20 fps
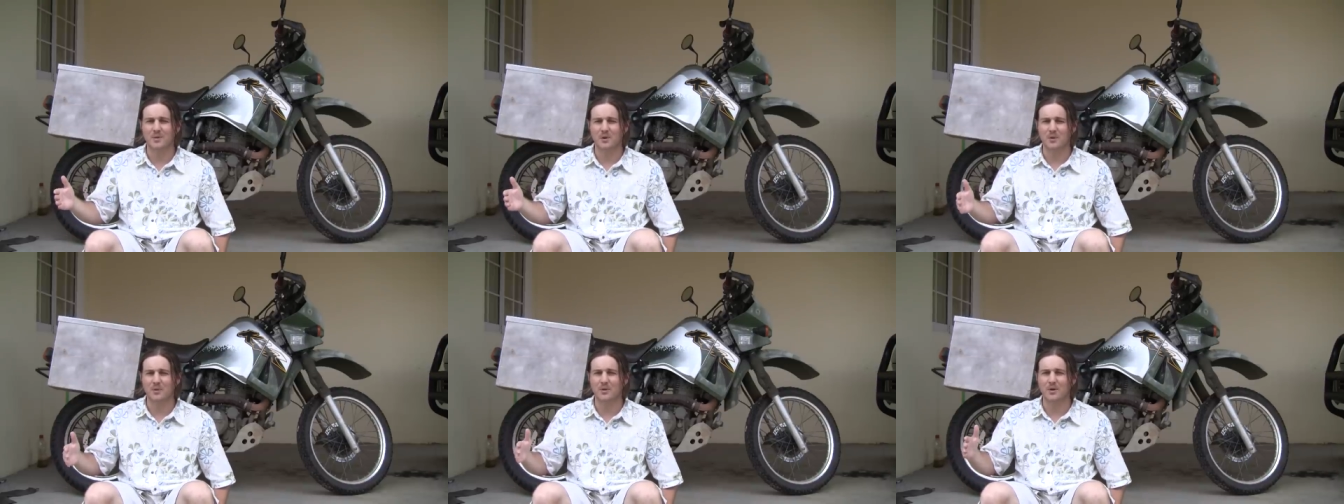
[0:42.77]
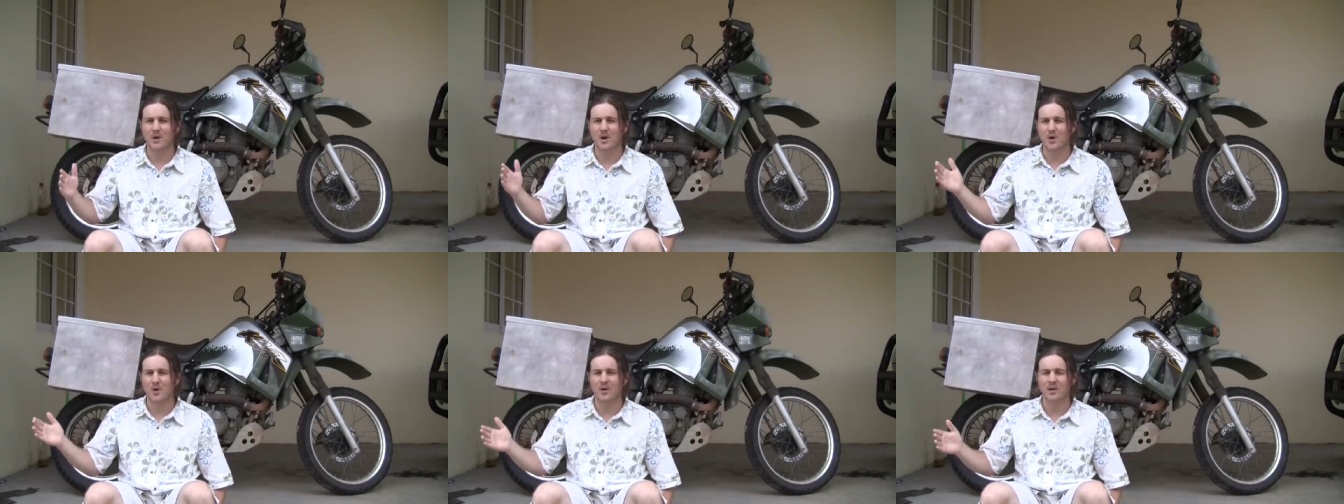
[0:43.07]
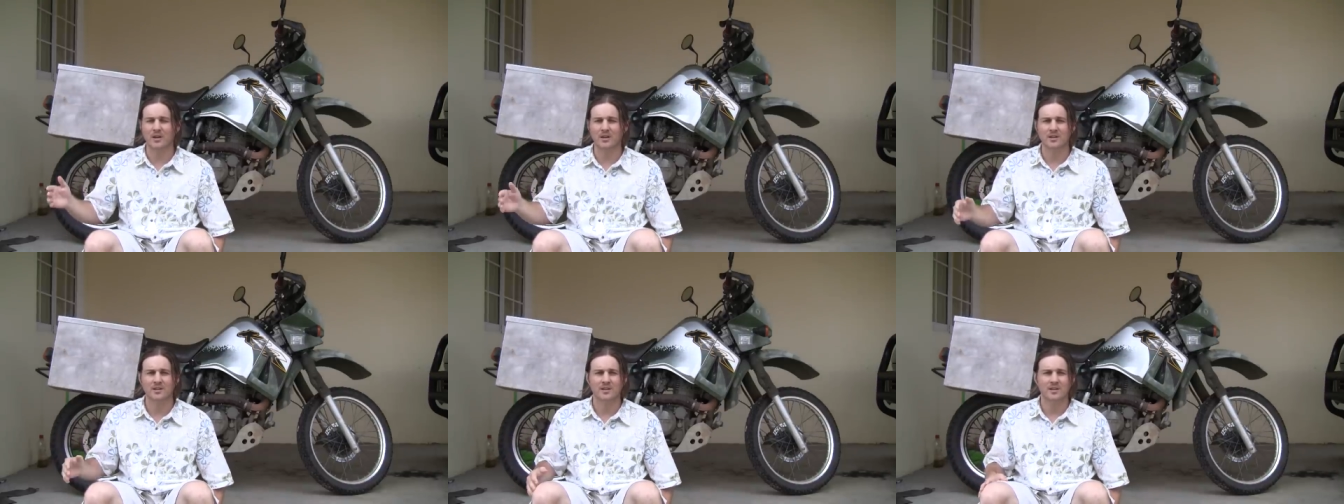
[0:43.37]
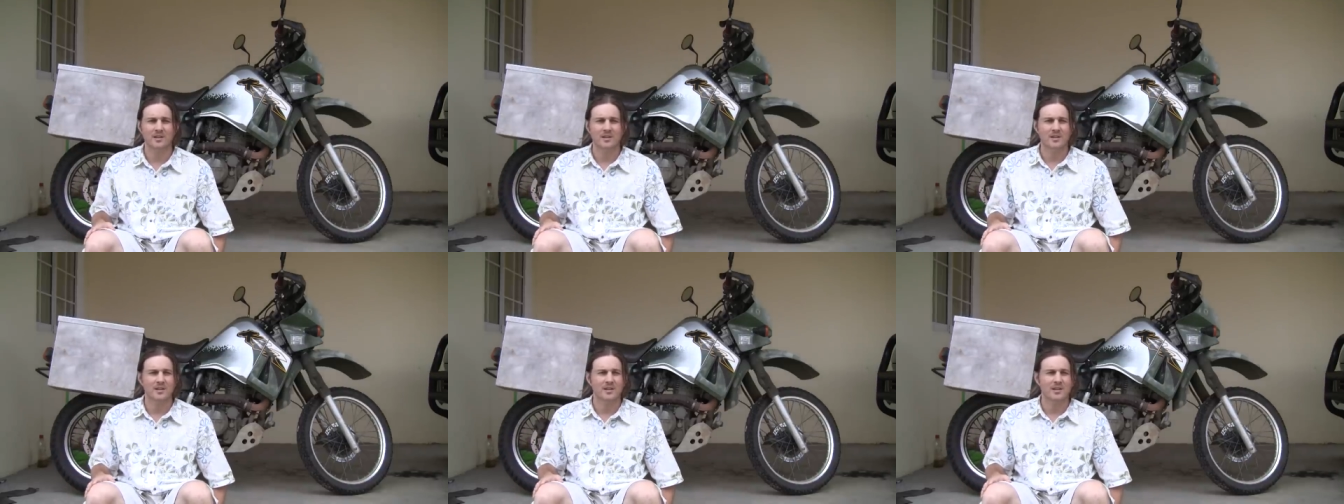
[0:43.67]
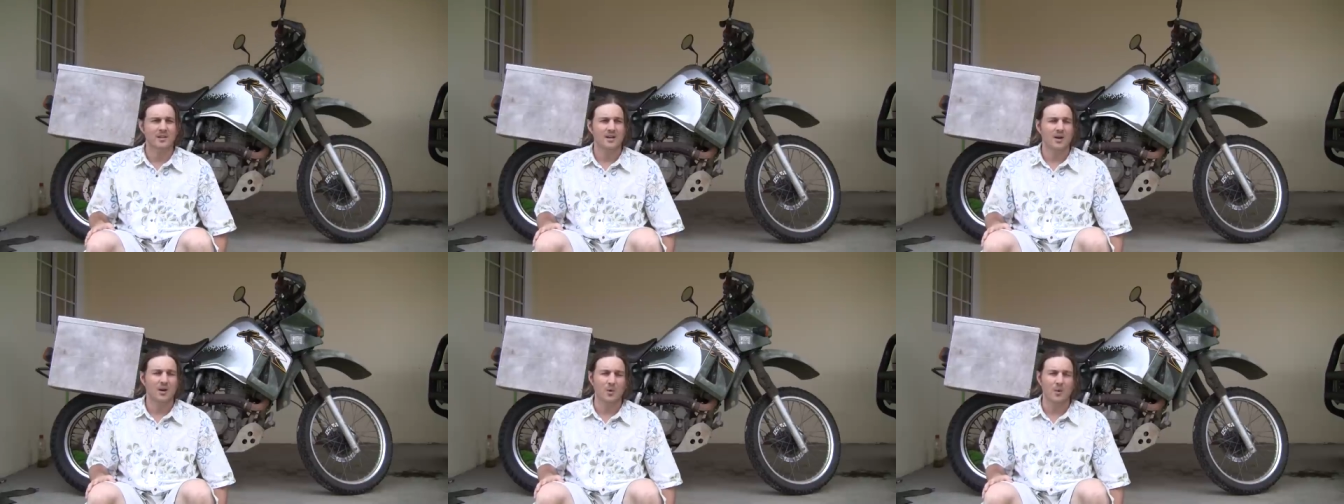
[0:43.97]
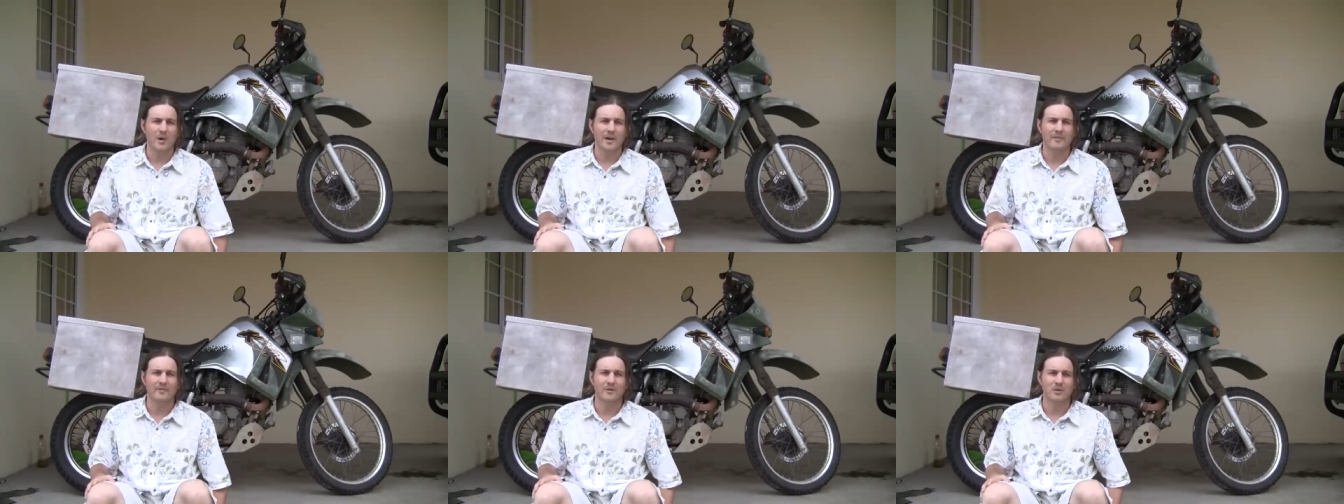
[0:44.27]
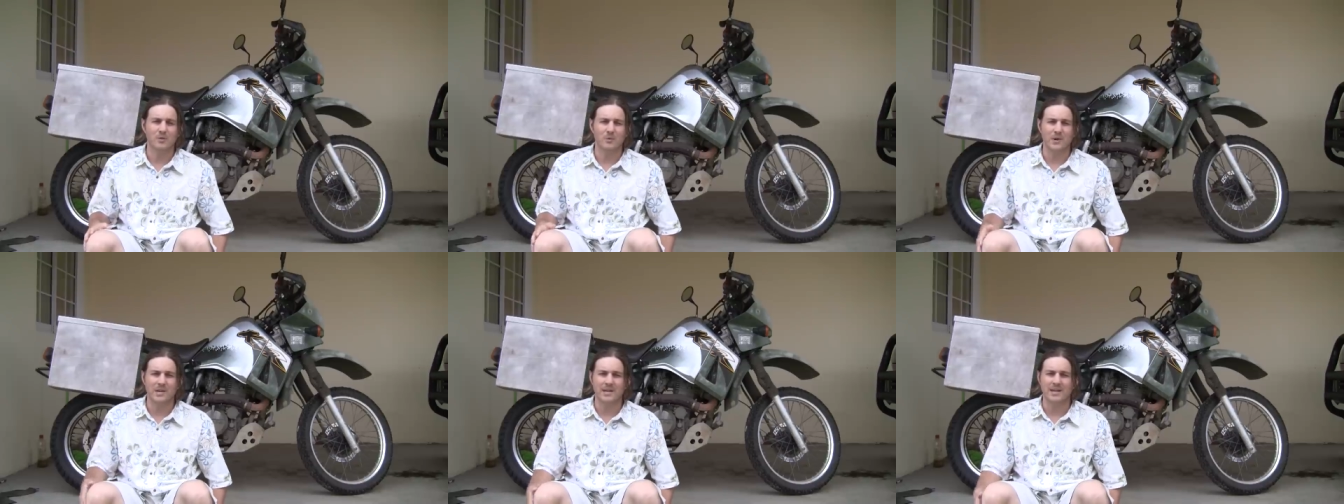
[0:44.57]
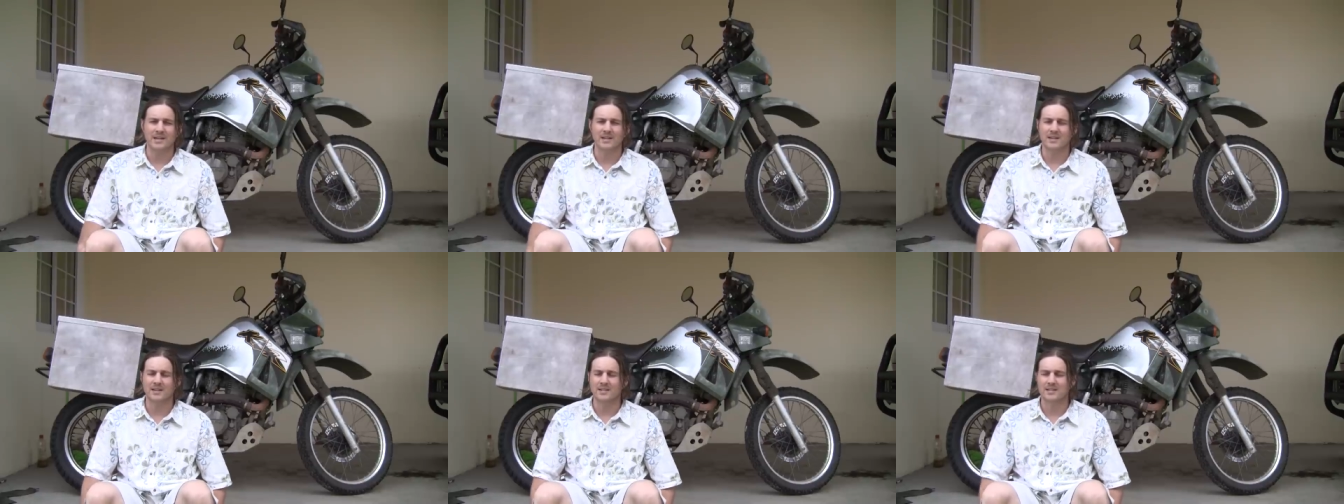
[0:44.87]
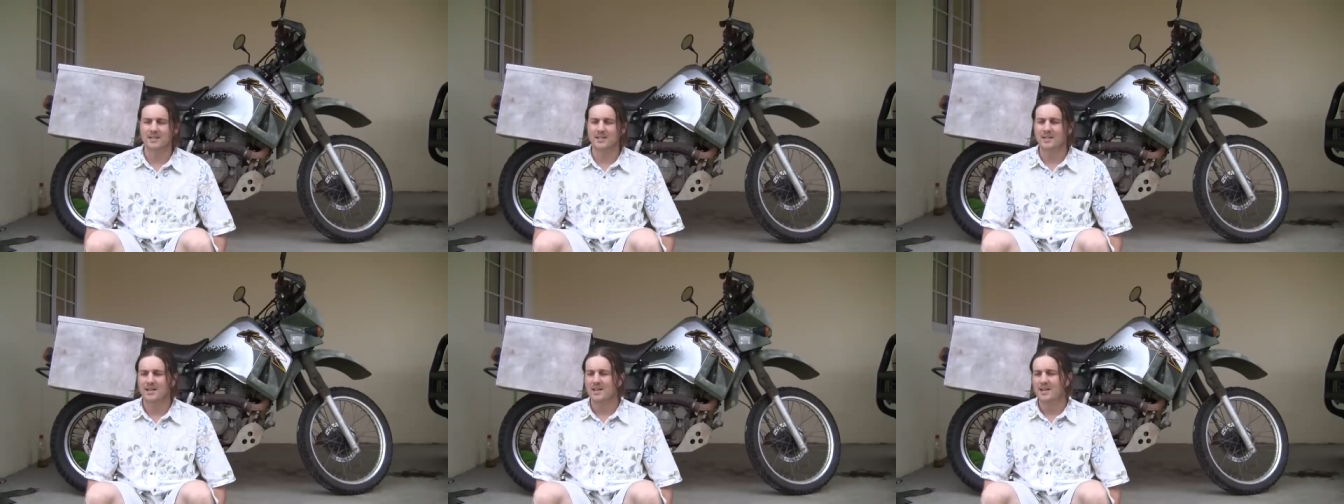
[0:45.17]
We were going away for the weekend.